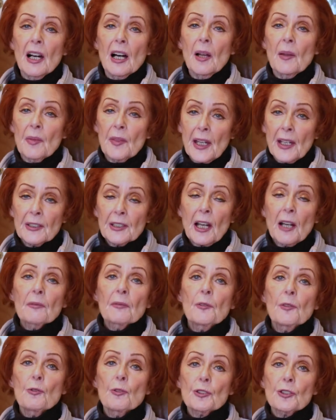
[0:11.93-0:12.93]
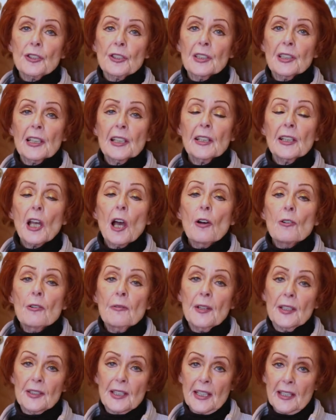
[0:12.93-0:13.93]
and then unfortunately
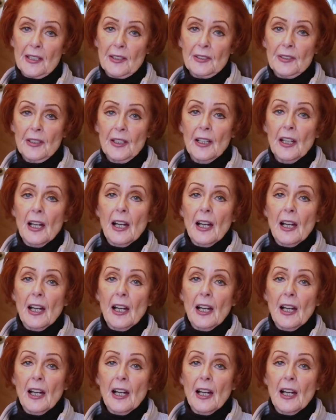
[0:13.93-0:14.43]
COVID hit,